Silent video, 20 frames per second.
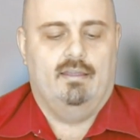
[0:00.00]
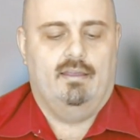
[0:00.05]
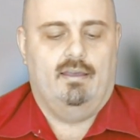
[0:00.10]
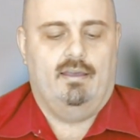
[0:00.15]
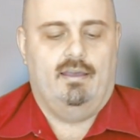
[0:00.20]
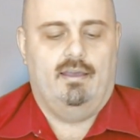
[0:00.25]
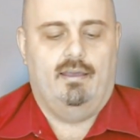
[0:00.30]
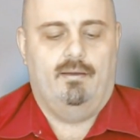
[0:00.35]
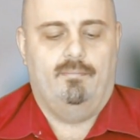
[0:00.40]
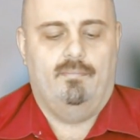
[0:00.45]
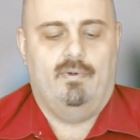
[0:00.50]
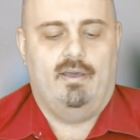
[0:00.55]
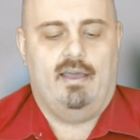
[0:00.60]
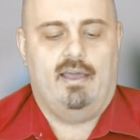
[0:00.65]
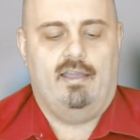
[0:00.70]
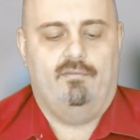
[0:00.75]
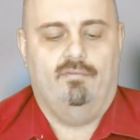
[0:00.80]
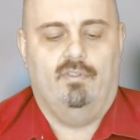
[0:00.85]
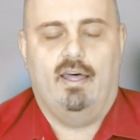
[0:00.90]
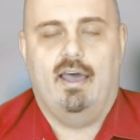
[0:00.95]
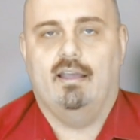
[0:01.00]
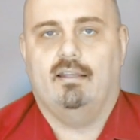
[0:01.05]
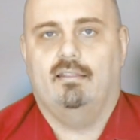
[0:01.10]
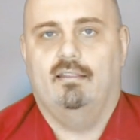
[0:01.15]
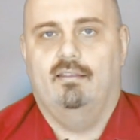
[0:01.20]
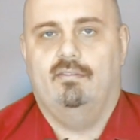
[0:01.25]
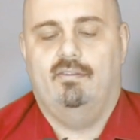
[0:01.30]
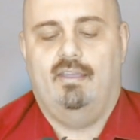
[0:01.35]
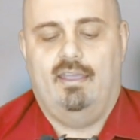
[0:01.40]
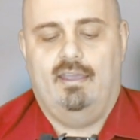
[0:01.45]
I've locked
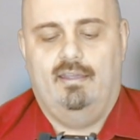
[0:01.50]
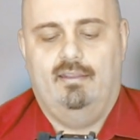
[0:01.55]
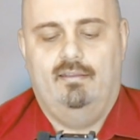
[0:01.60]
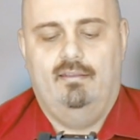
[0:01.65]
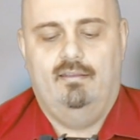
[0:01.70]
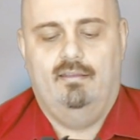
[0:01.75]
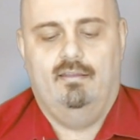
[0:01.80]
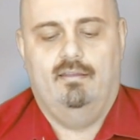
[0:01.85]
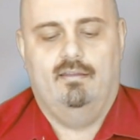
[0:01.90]
this head,